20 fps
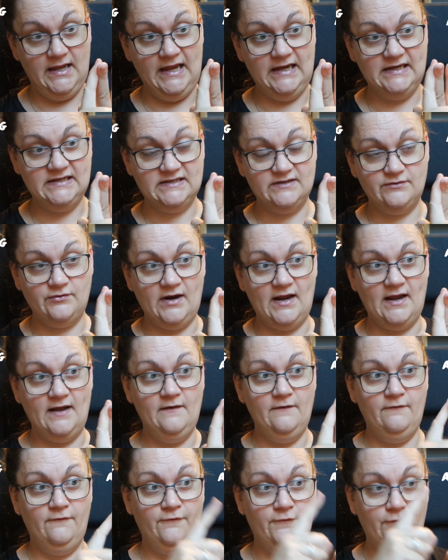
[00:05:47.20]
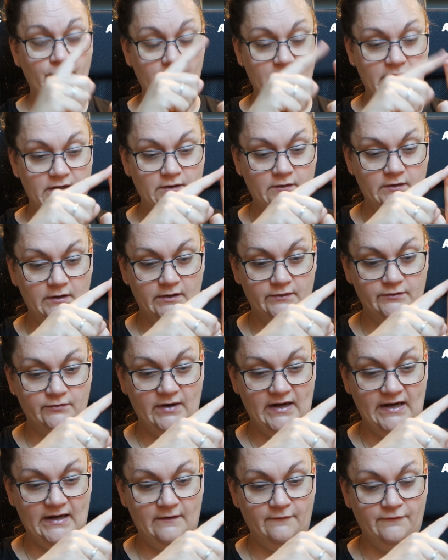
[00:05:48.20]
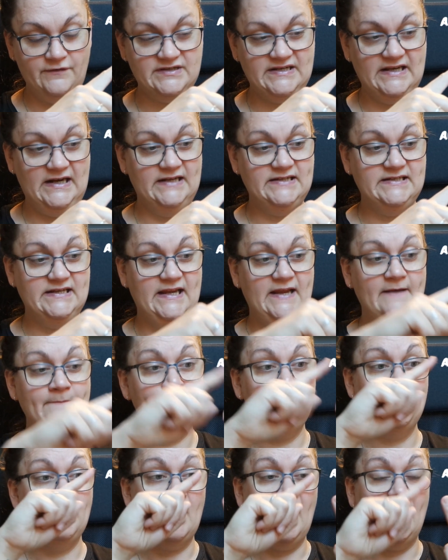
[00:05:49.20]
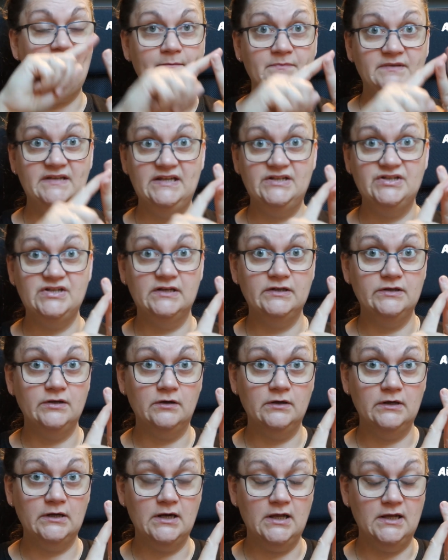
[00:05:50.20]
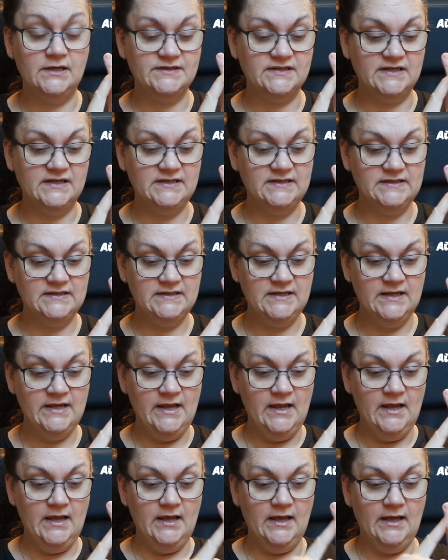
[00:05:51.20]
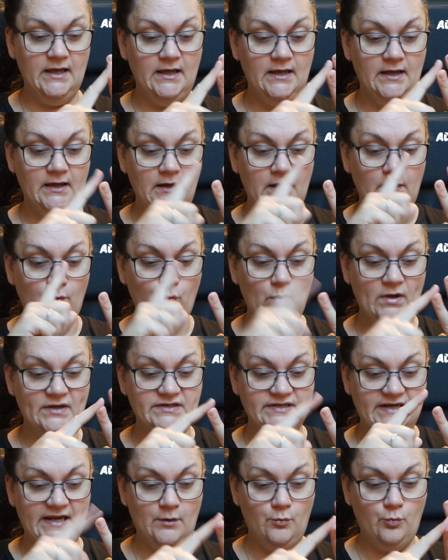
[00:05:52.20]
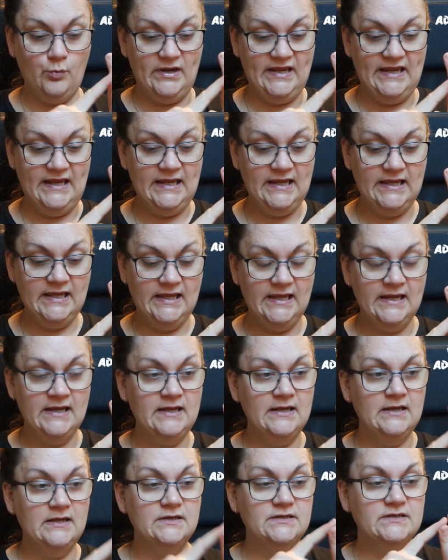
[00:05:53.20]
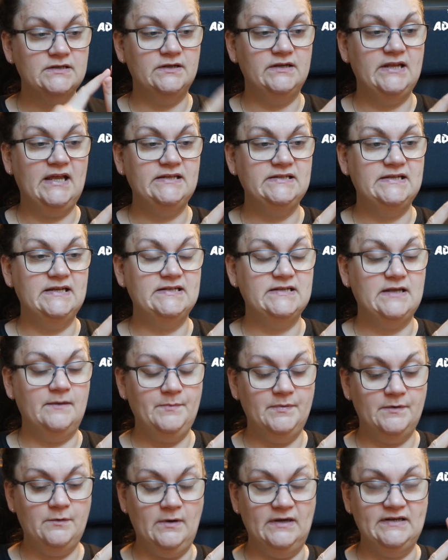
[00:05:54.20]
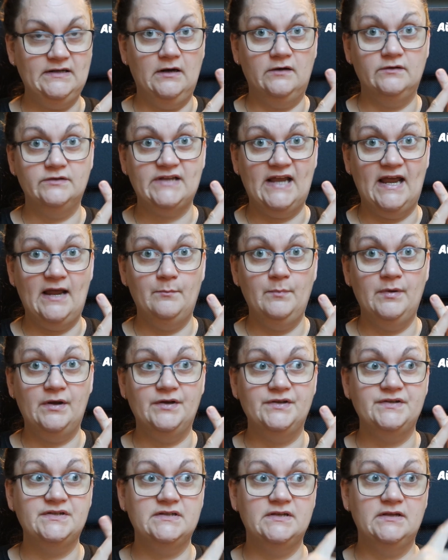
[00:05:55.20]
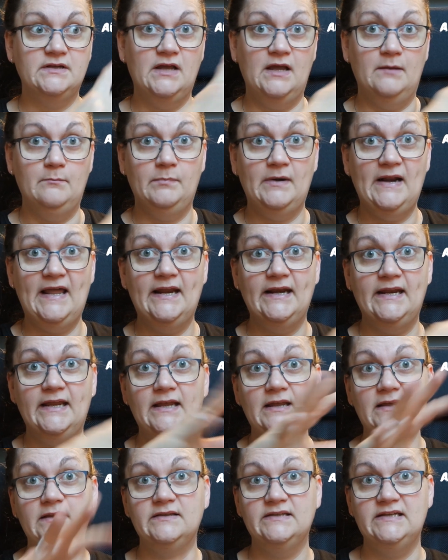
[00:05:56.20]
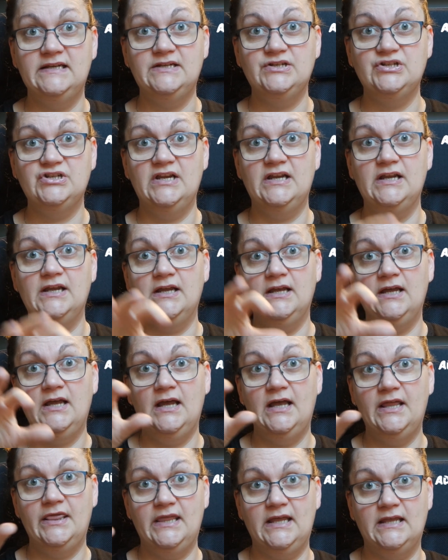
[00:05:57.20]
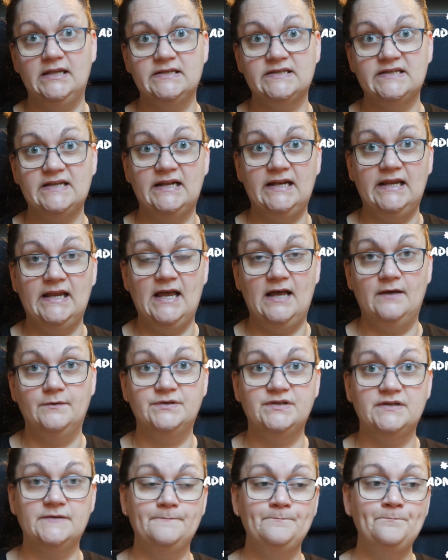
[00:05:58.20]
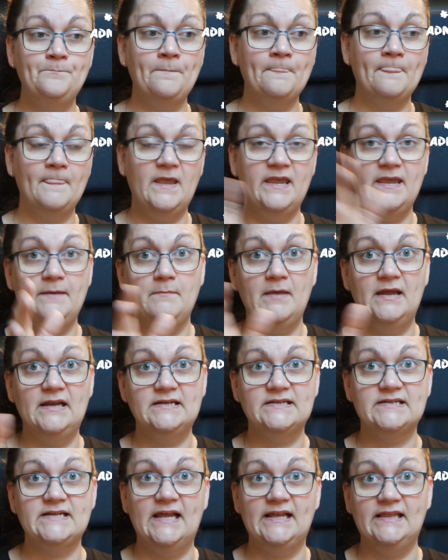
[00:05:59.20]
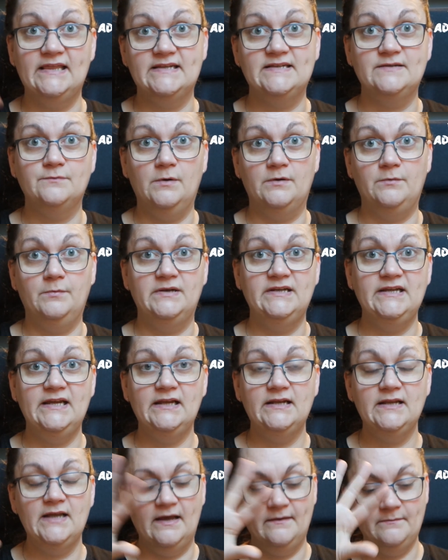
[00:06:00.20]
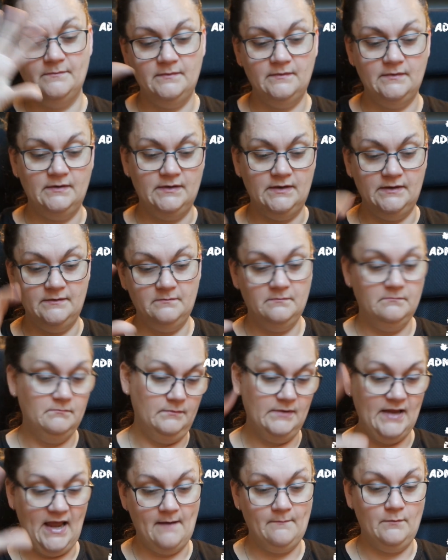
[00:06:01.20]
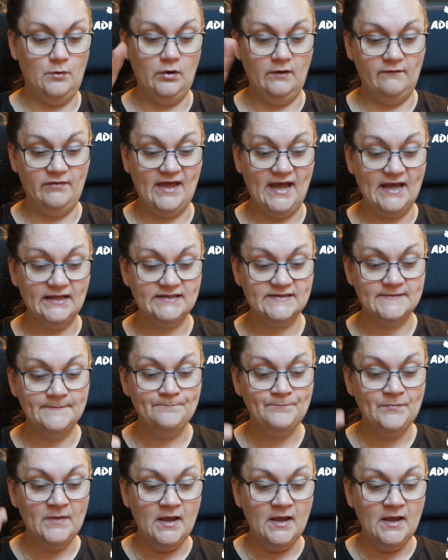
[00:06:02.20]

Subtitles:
extra for the dog training facility. I'm teaching dog classes one day a week, so that takes up quite a lot of time, because I'm planning, teaching, and then sending out emails like, this is what we did, yeah, all of that.